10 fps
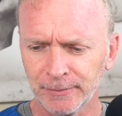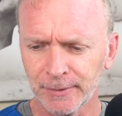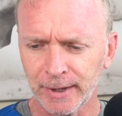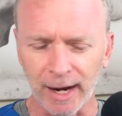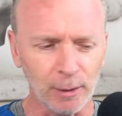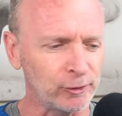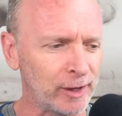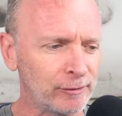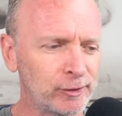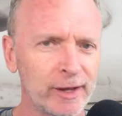And I was
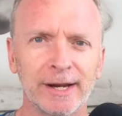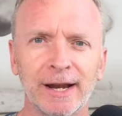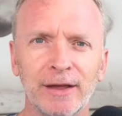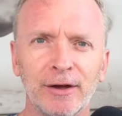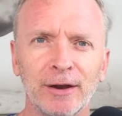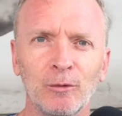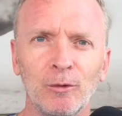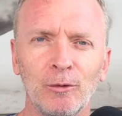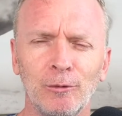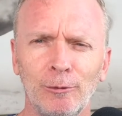devastated. I thought,
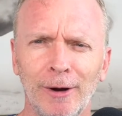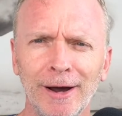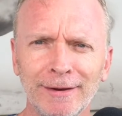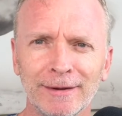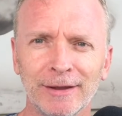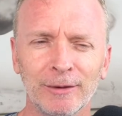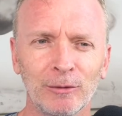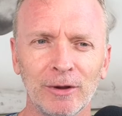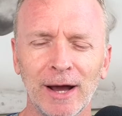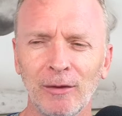what? I thought,
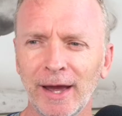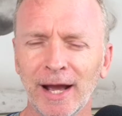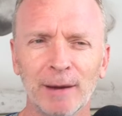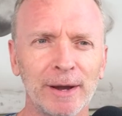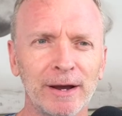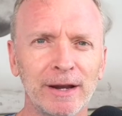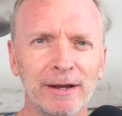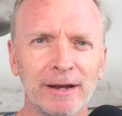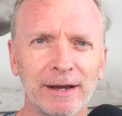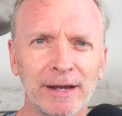well, how the heck am I going to
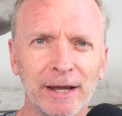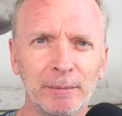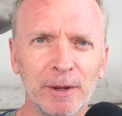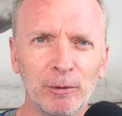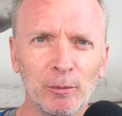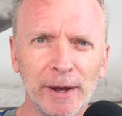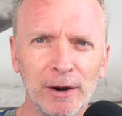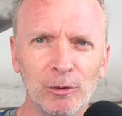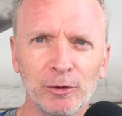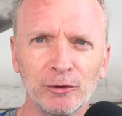get people
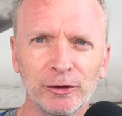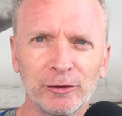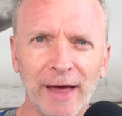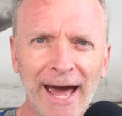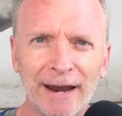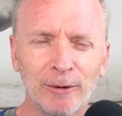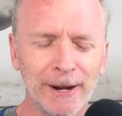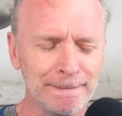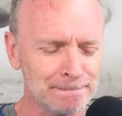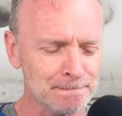better with just that,
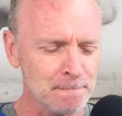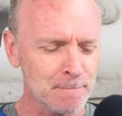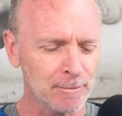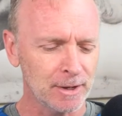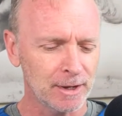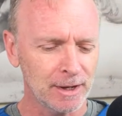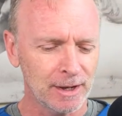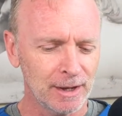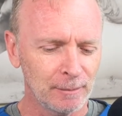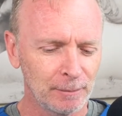right?
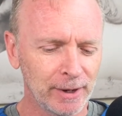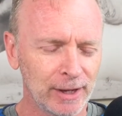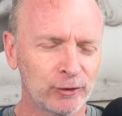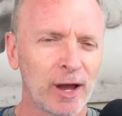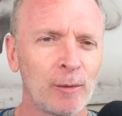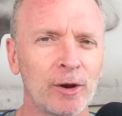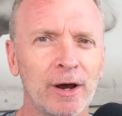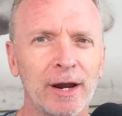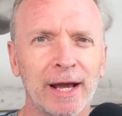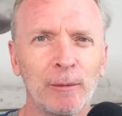But as time went
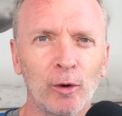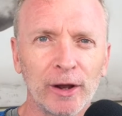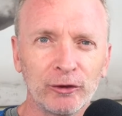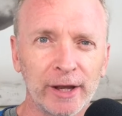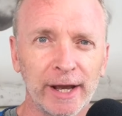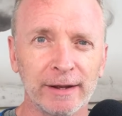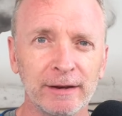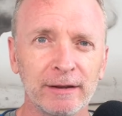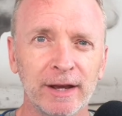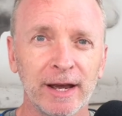on, I got more educated,
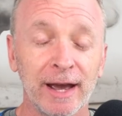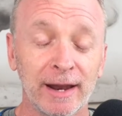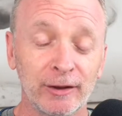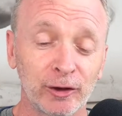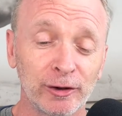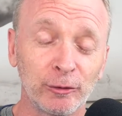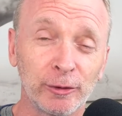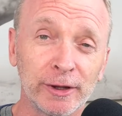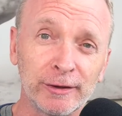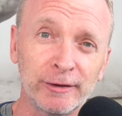and I started to
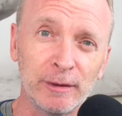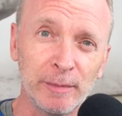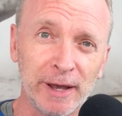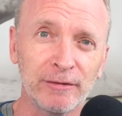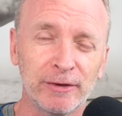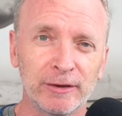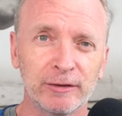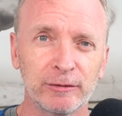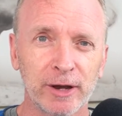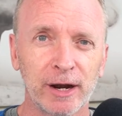really see the benefits
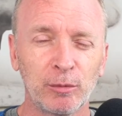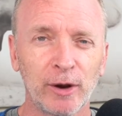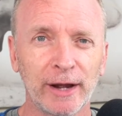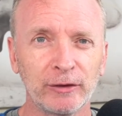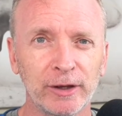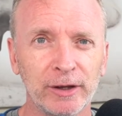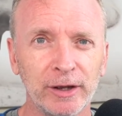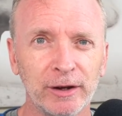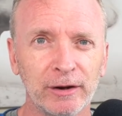of chiropractic care.